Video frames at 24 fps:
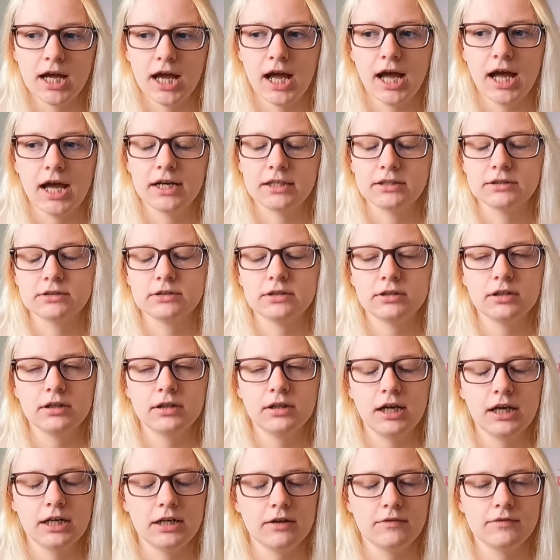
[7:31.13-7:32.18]
And
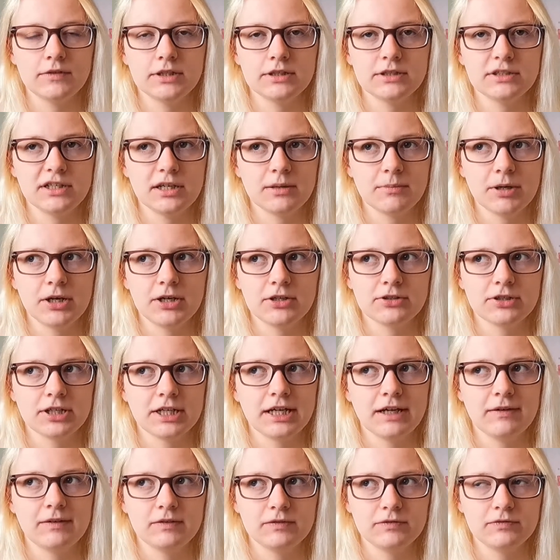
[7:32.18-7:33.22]
I loved it so much. I
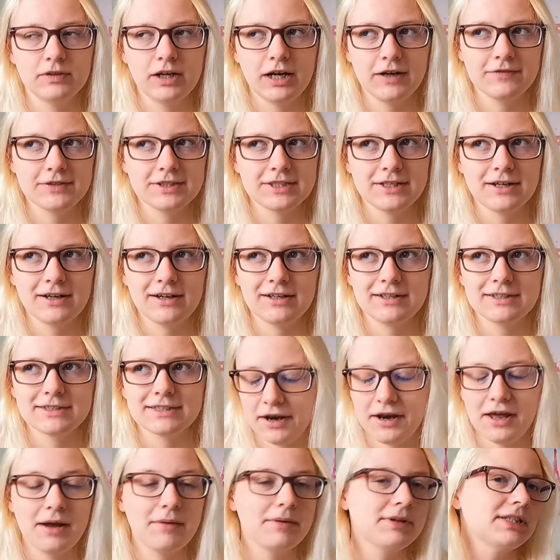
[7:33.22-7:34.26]
gave it 5 stars.
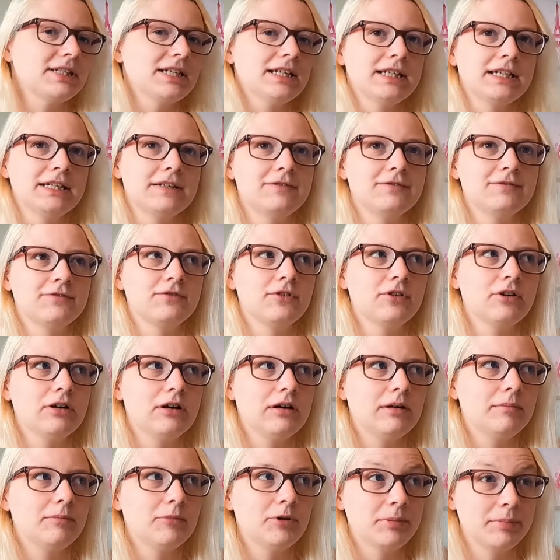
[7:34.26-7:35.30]
And I was looking
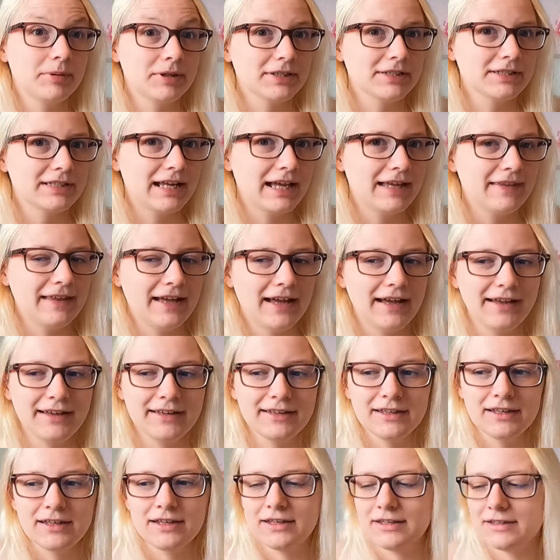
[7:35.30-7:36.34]
for more books like that.
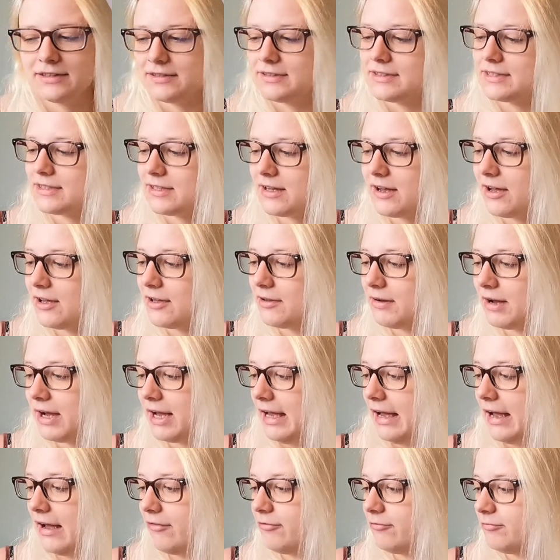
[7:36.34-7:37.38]
So I
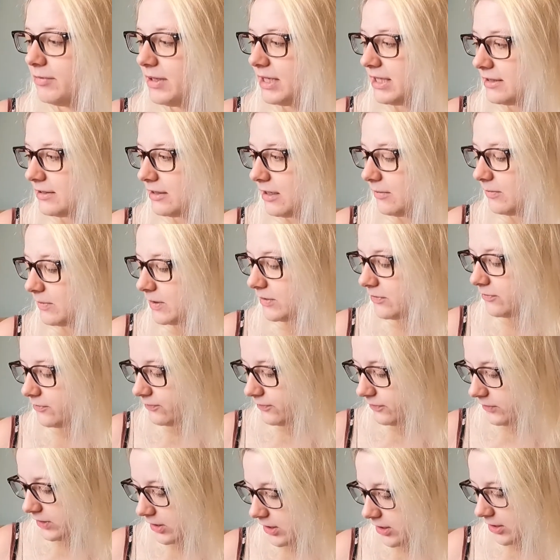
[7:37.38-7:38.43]
have picked up a
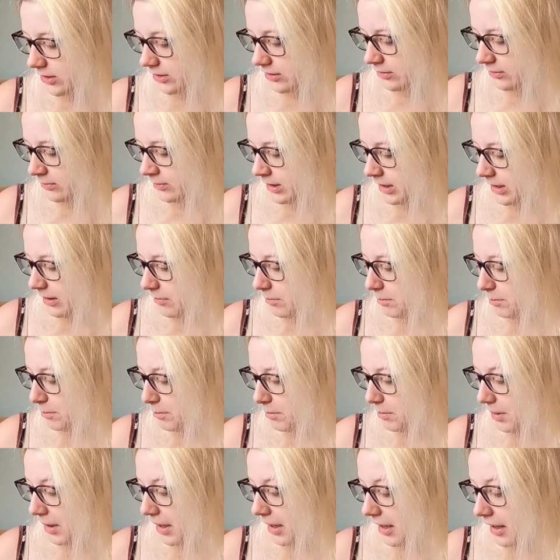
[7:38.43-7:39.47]
few.
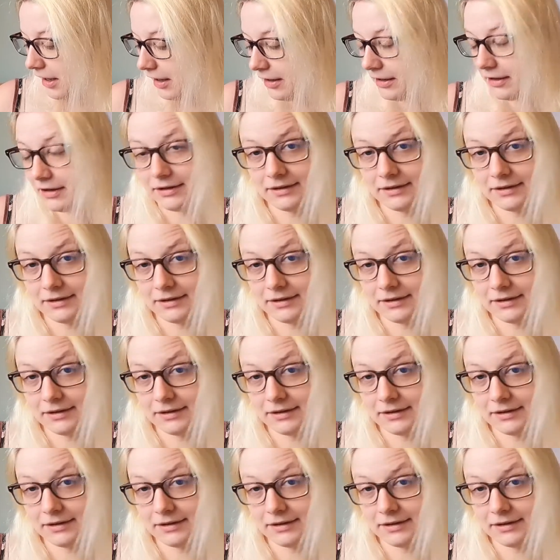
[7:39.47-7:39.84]
But,